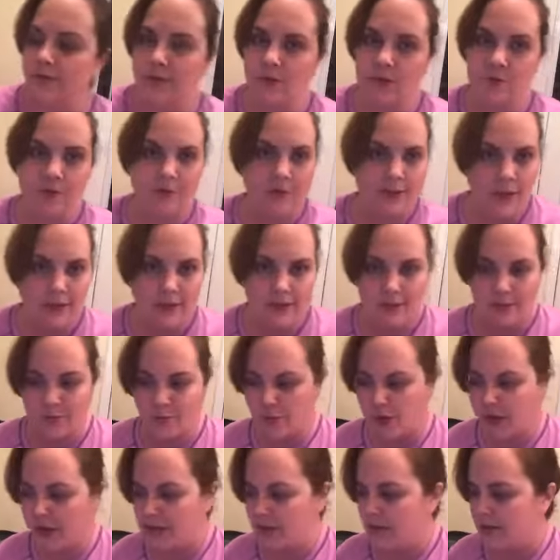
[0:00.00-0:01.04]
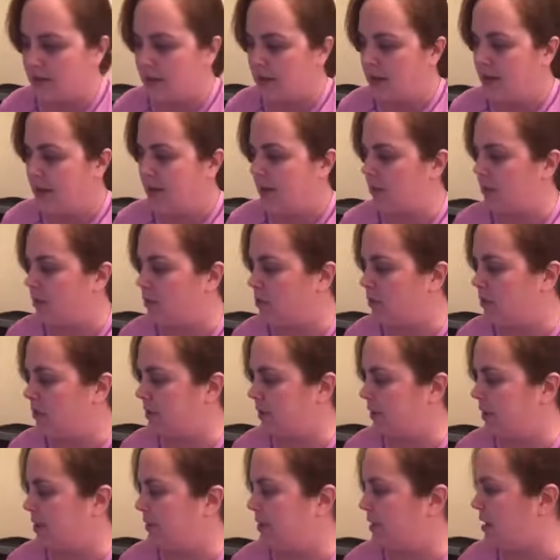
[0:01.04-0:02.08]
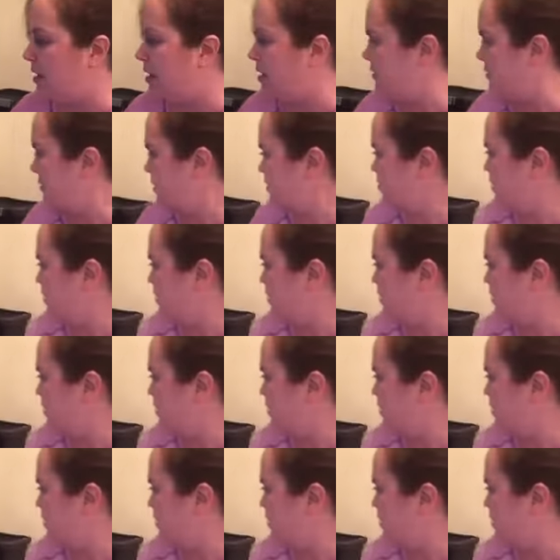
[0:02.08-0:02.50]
you've got some weight and you want to get that off as